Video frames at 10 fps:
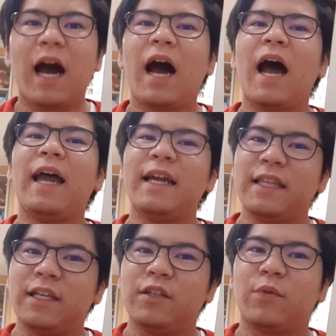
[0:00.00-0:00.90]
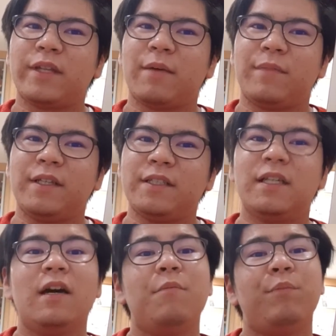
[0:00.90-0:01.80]
I think you know what that means
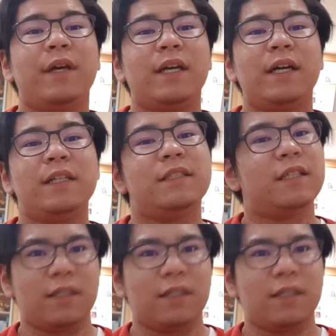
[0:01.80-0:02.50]
because